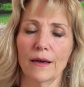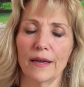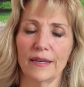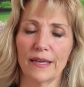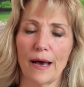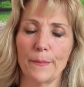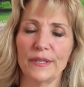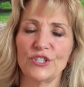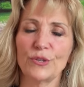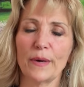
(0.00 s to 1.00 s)
and up
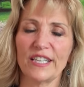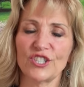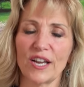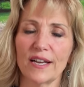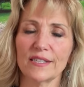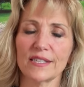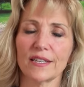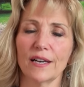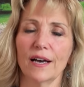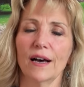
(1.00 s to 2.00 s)
into my chest,
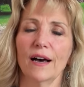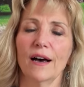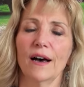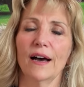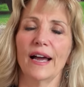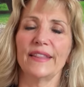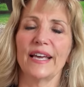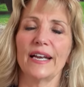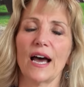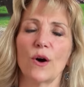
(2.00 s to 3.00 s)
and
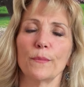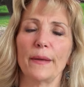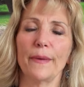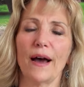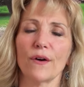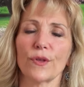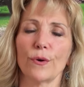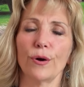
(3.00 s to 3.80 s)
then out my mouth.